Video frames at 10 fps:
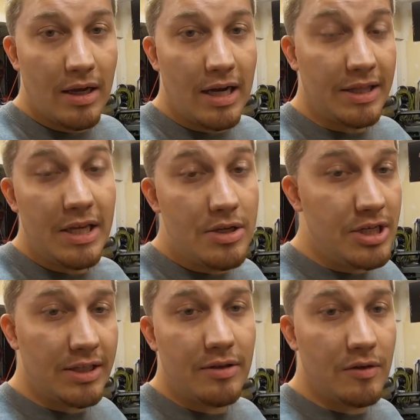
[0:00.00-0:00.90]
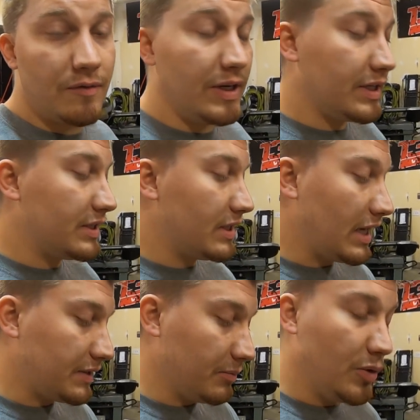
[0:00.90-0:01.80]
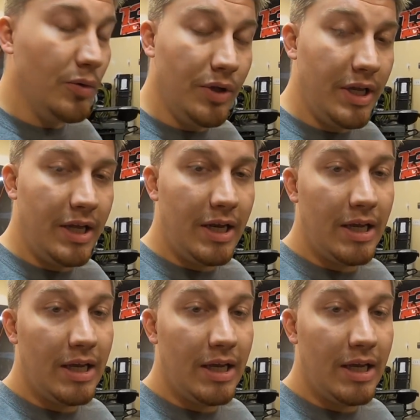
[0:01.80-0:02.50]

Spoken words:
Got the injectors fixed, got some coolant in it,